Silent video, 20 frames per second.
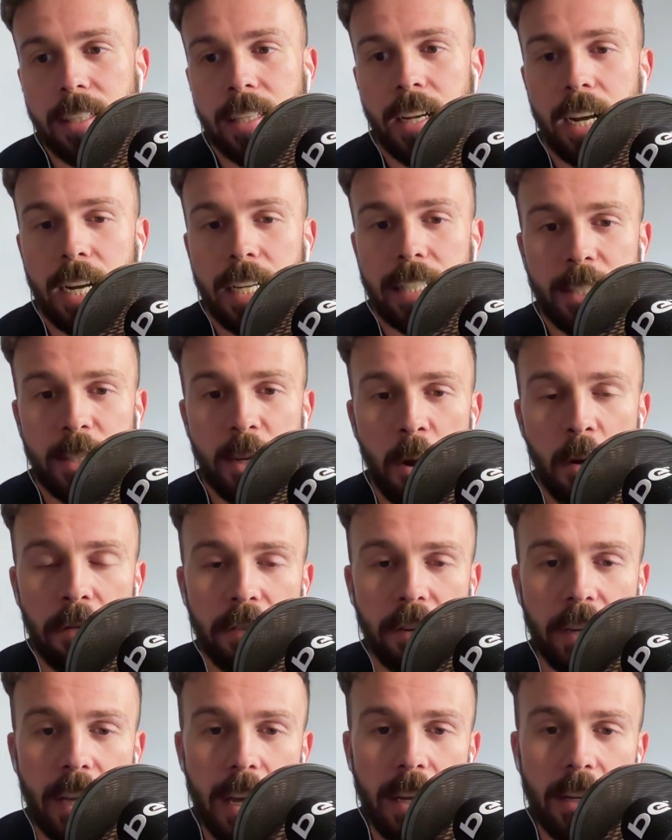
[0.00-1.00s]
I had the
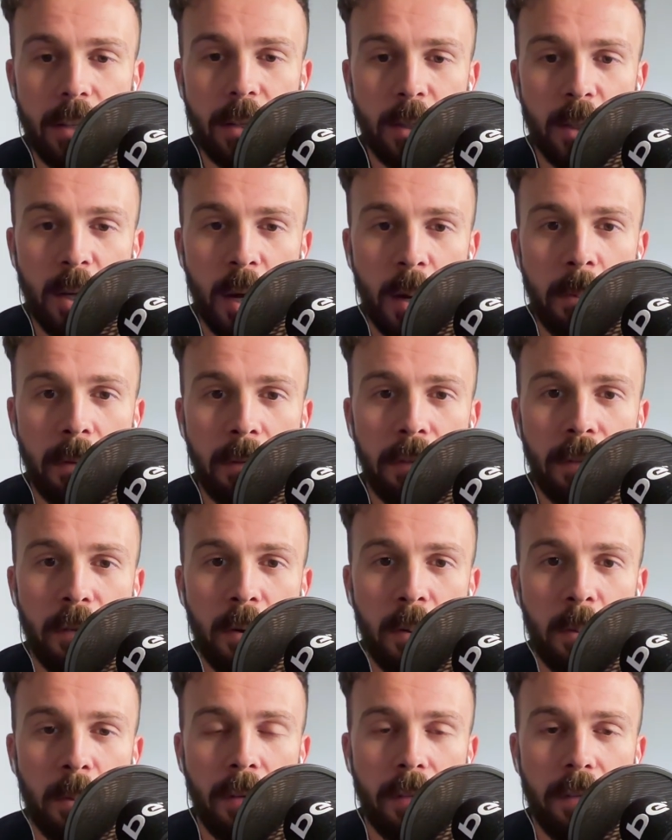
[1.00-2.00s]
notifications coming through
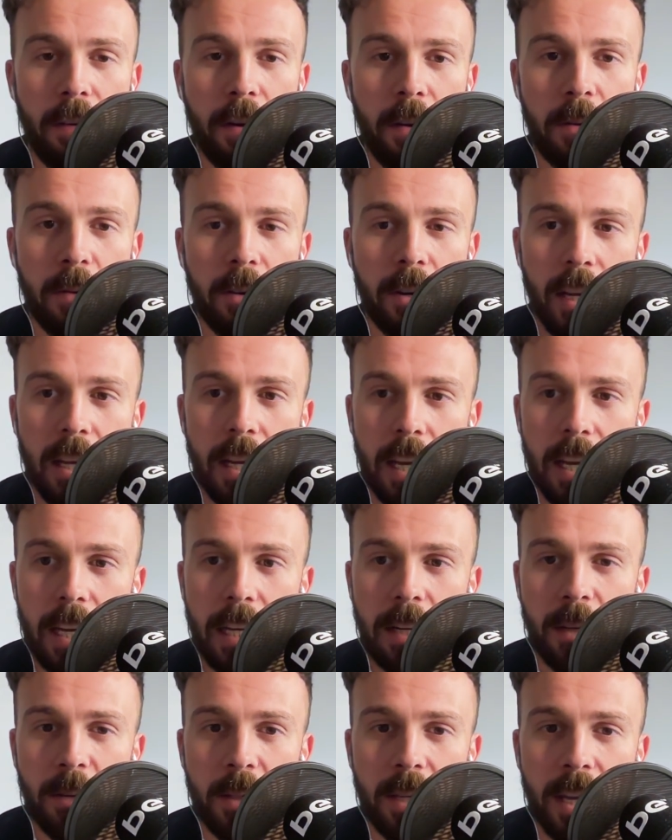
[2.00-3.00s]
on my phone
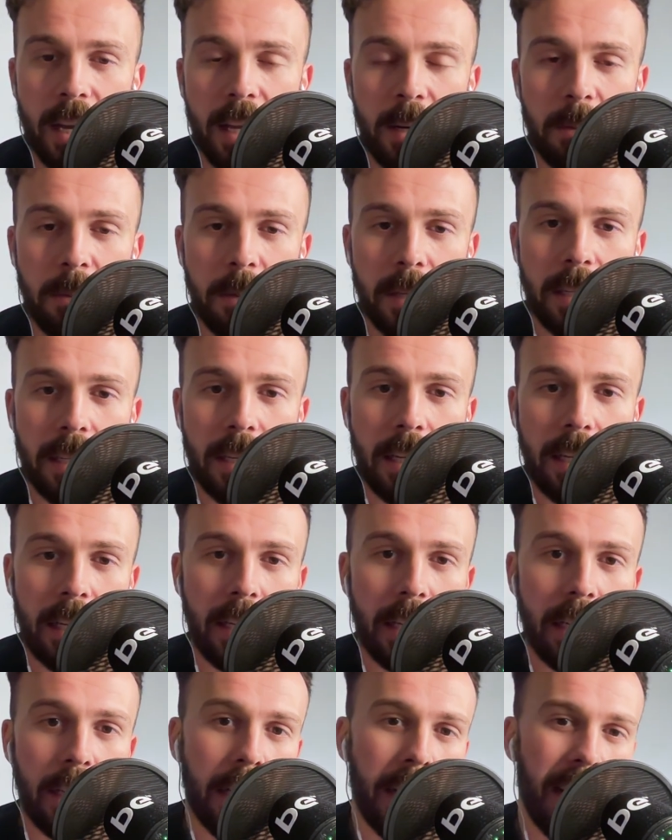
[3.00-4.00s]
and I was getting a bit
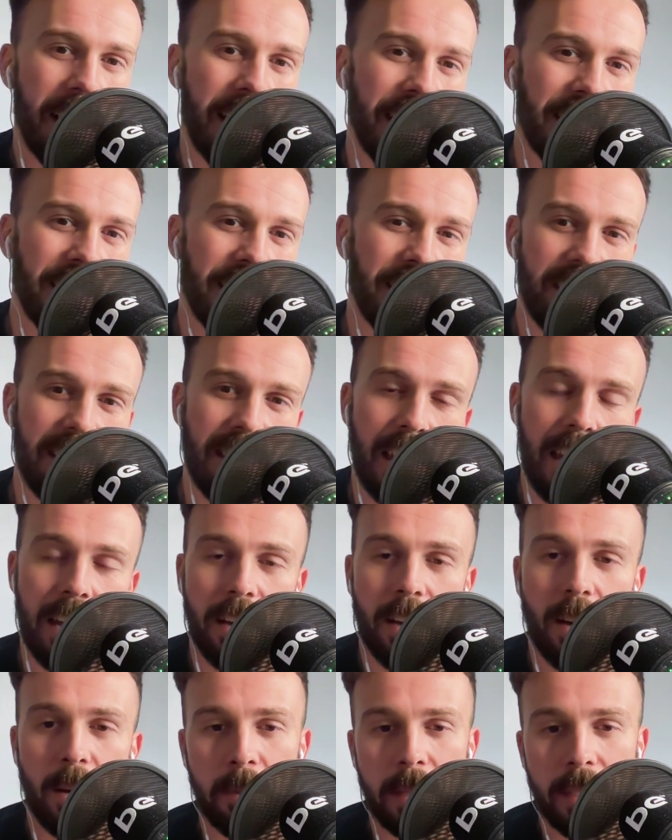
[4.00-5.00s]
giddy. And
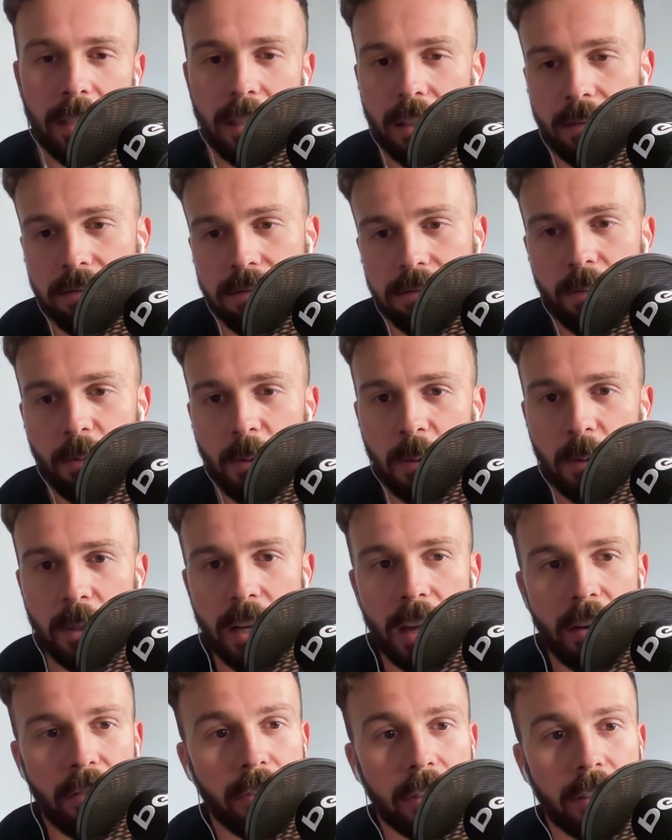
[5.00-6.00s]
yeah, I mean, it was
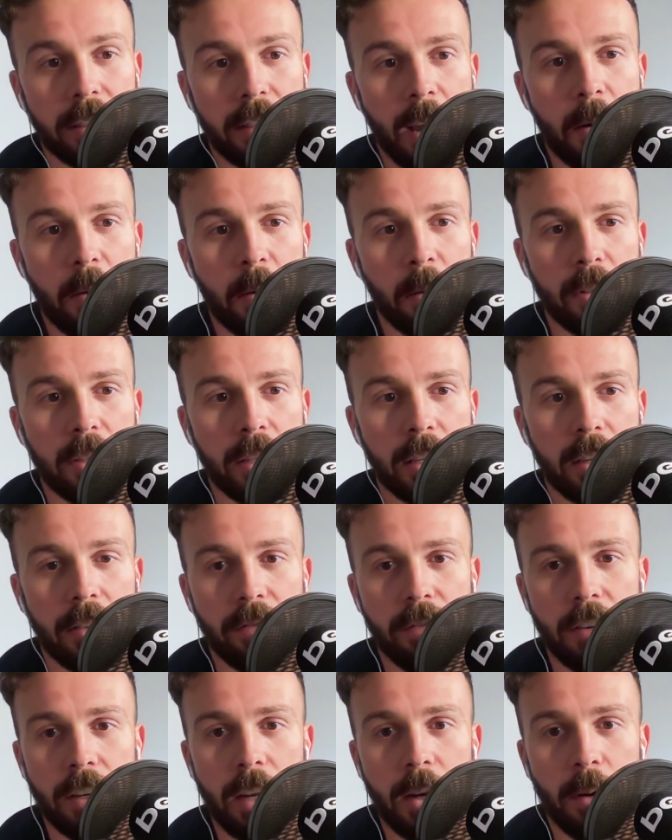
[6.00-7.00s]
never in doubt, was it?
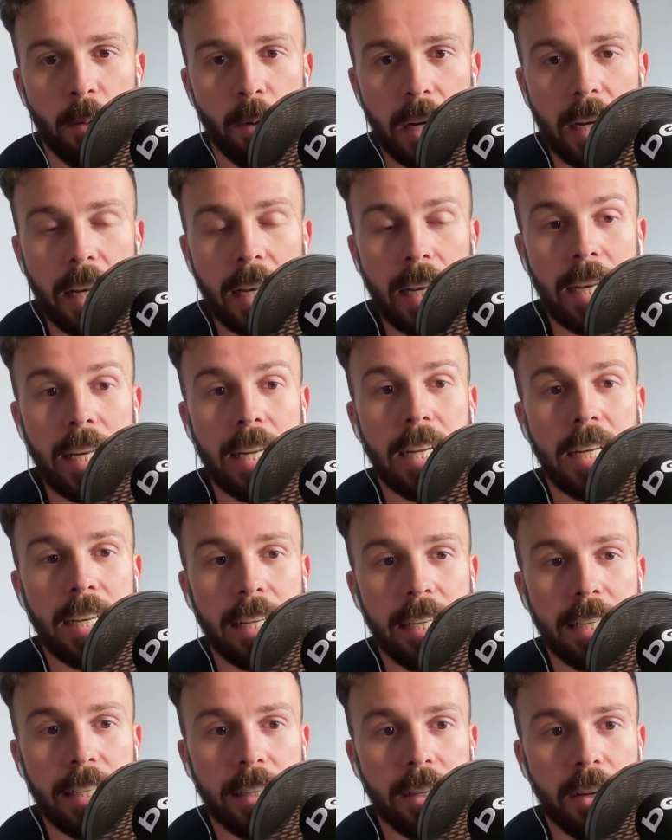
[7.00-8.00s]
Villa
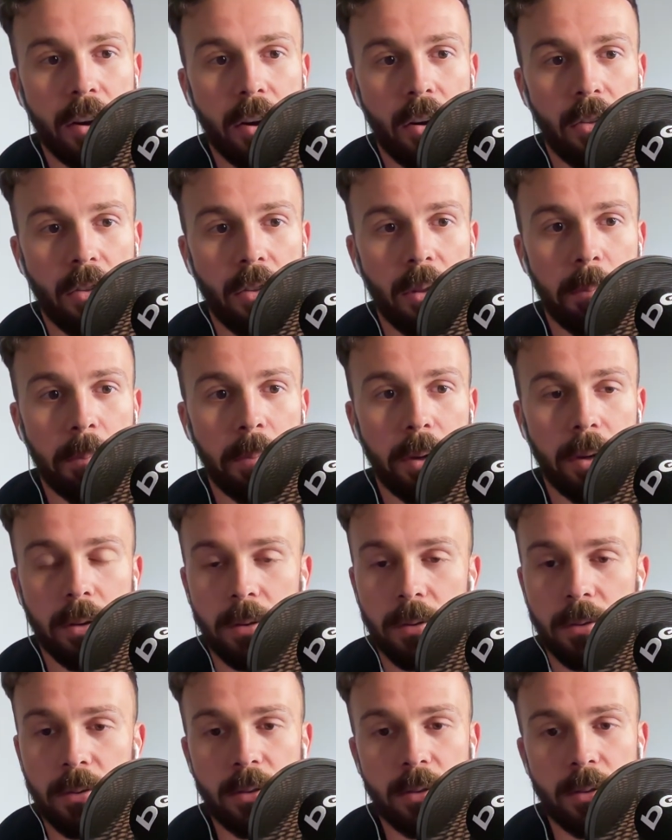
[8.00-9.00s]
clearly on the
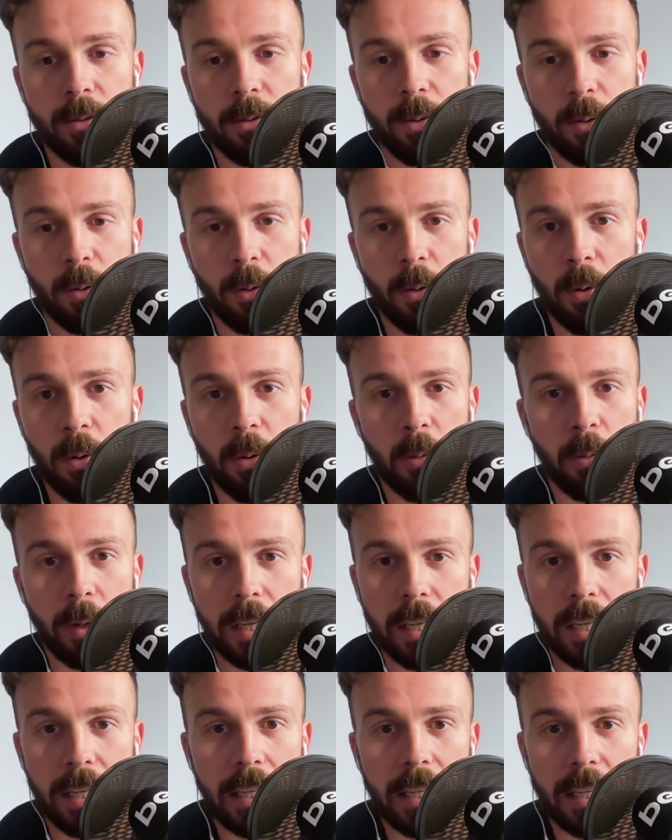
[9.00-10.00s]
booze all
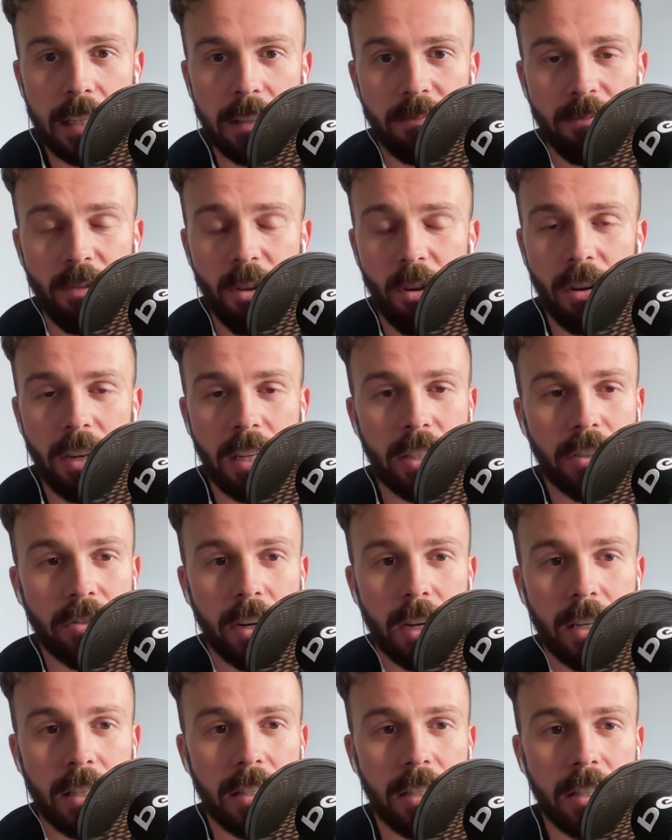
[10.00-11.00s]
week, not
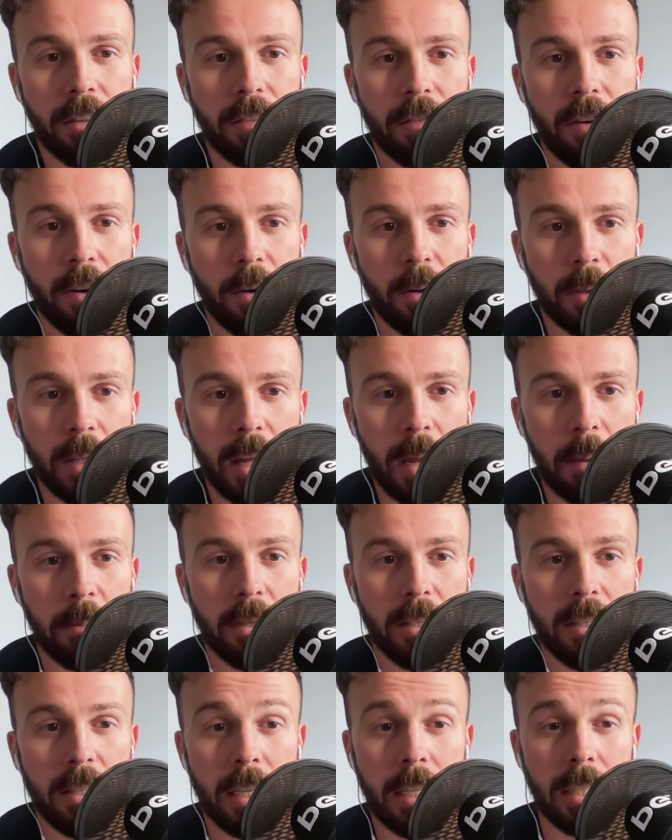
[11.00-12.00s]
interested in the final game of
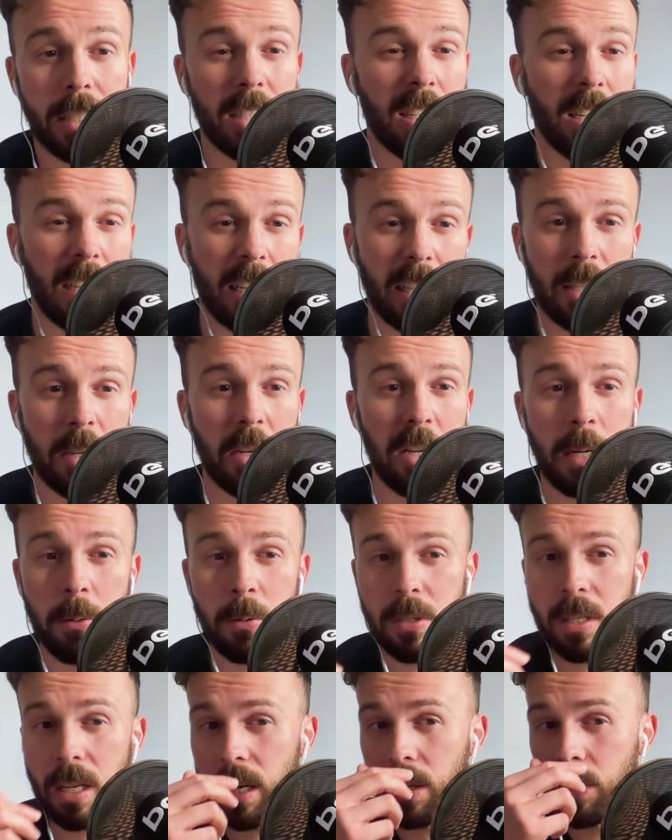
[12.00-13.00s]
the season. And it
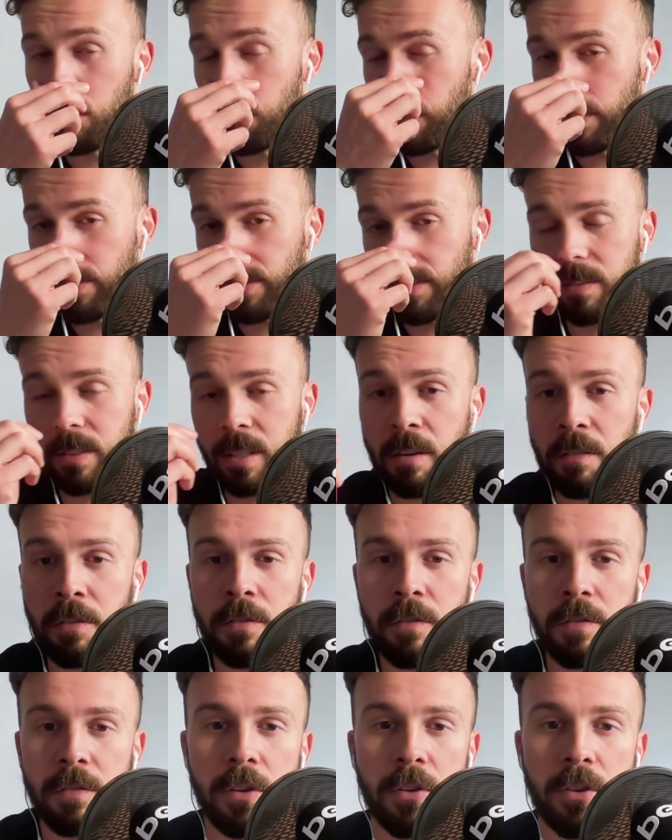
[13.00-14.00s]
was a little bit
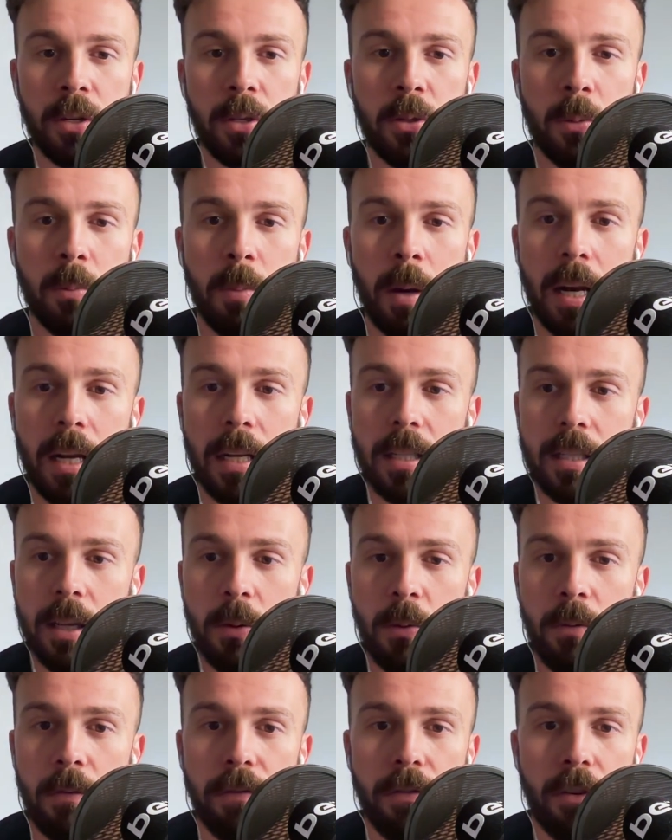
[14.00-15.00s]
different for Crystal Palace.
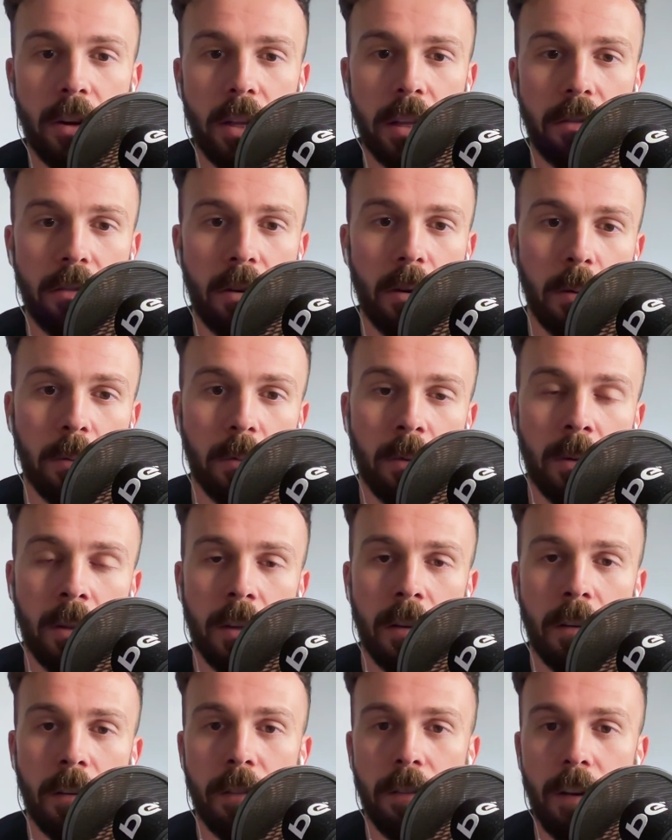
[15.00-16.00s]
They were in front of their own
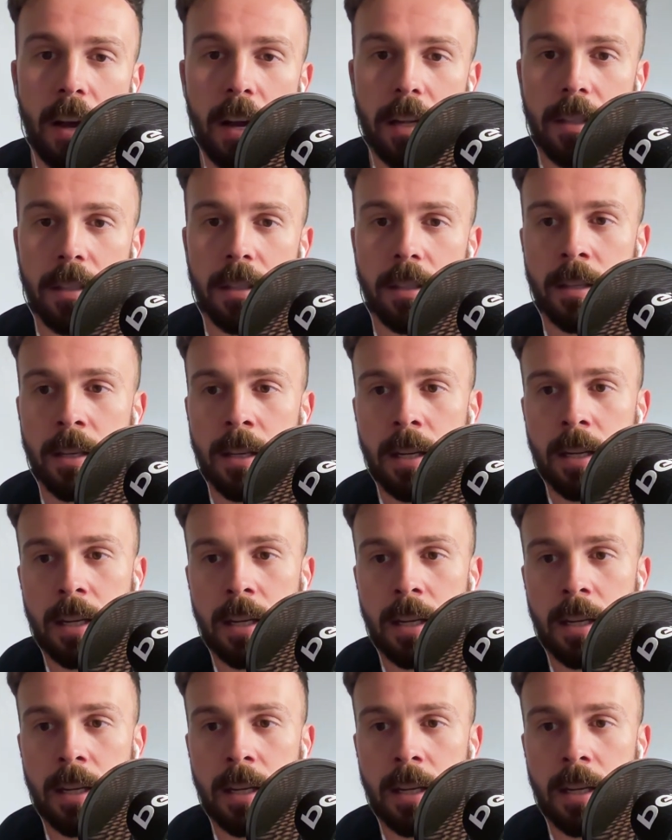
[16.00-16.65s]
fans.